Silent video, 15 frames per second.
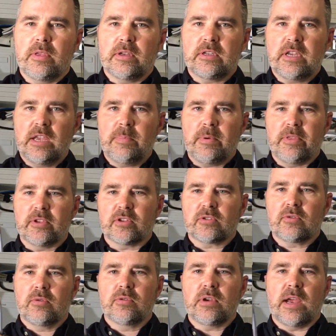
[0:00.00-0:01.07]
the tip of the
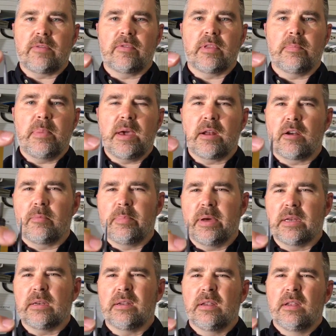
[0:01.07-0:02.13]
screwdriver, the better,
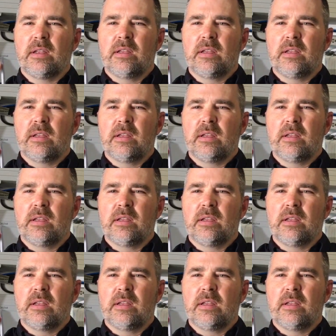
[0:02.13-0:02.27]
but